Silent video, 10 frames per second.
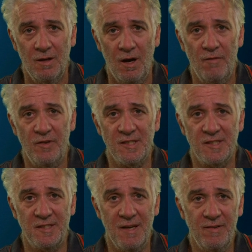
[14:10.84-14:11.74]
I've written
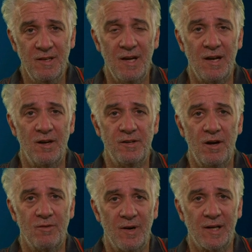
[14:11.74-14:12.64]
7, and I
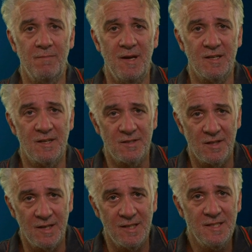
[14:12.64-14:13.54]
don't recommend it as
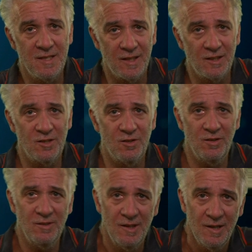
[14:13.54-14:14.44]
an easy thing to
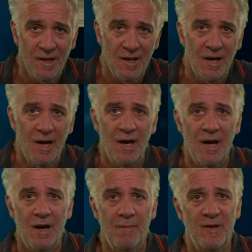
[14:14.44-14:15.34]
do,
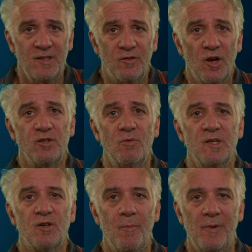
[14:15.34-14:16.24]
but you've got to do it when
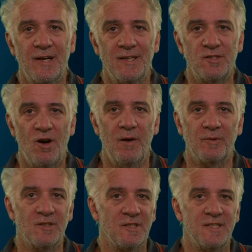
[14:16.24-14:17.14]
you've got plenty of time,
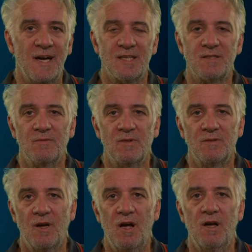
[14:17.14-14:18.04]
because it takes
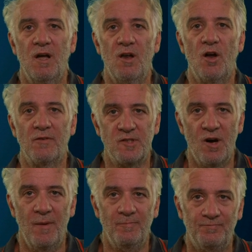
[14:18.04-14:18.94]
a lot of
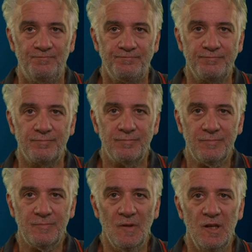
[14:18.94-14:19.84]
time.
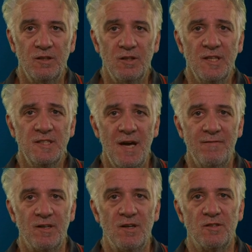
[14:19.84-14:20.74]
You need to
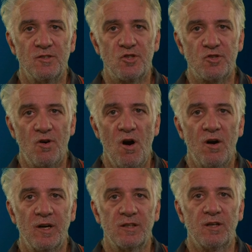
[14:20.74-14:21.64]
have a
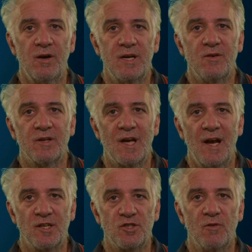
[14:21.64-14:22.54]
strong and coherent
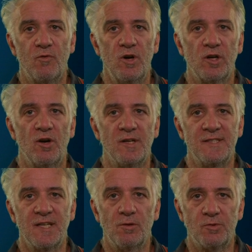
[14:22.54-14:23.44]
collection of work on a
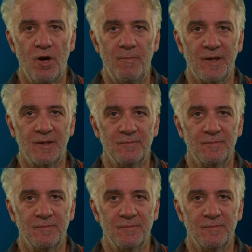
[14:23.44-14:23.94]
single topic.